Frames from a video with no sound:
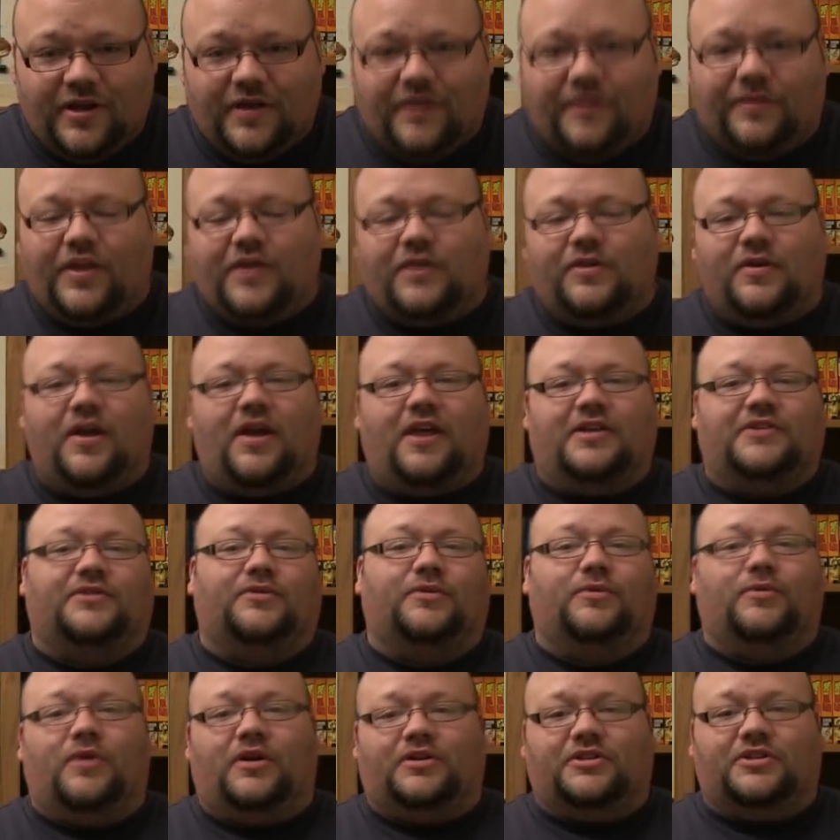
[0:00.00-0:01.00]
Thank you guys
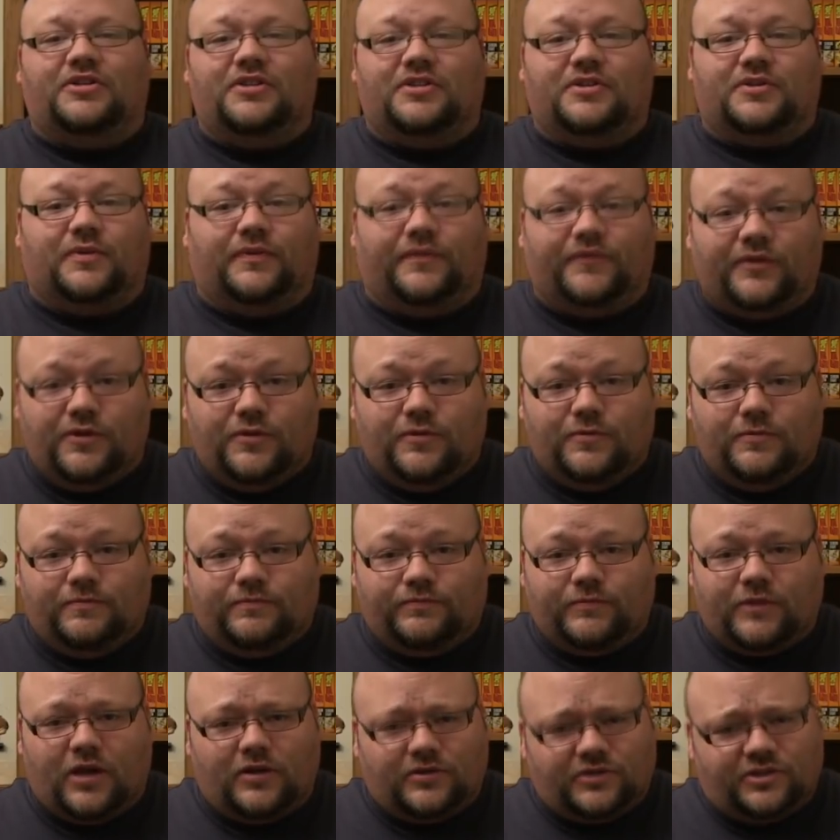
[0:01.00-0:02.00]
for watching this review.
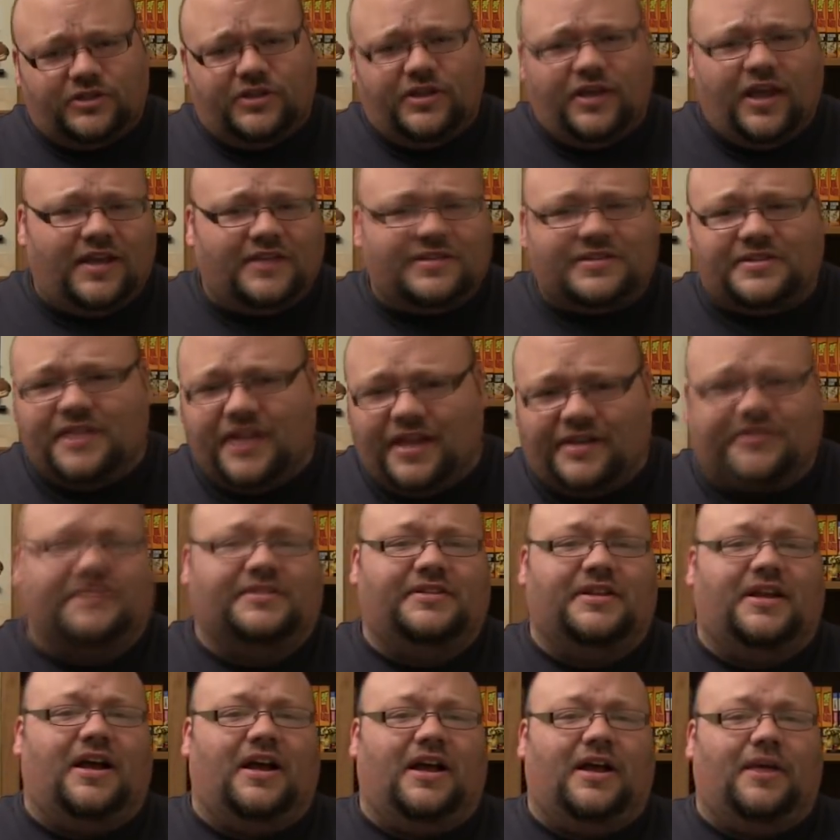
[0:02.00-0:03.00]
I'll see you guys next
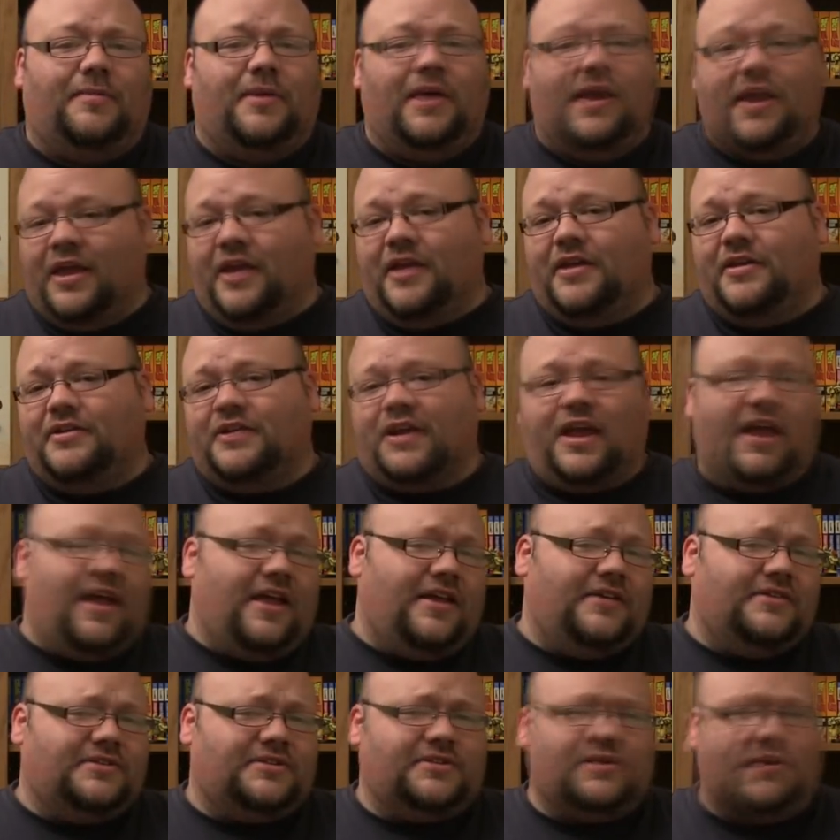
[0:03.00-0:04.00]
time. And
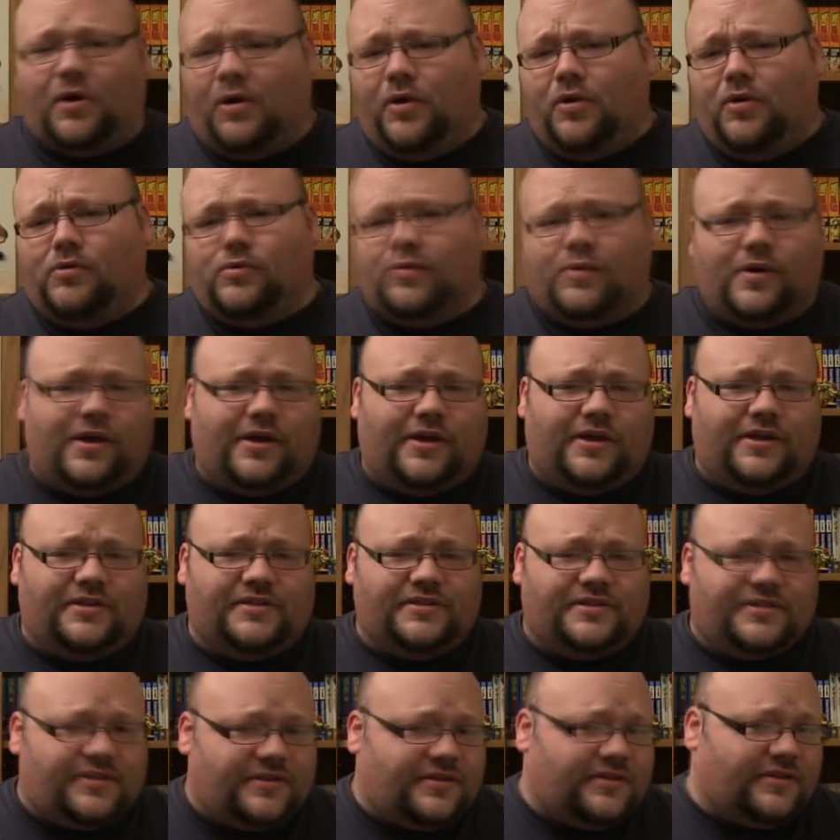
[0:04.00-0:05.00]
as
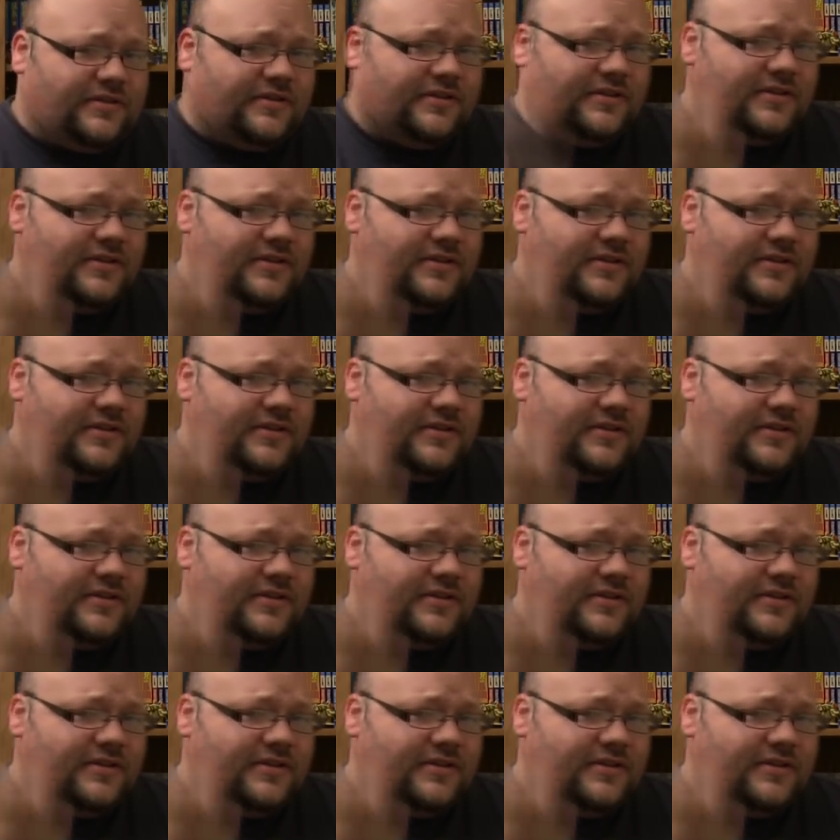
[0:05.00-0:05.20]
always,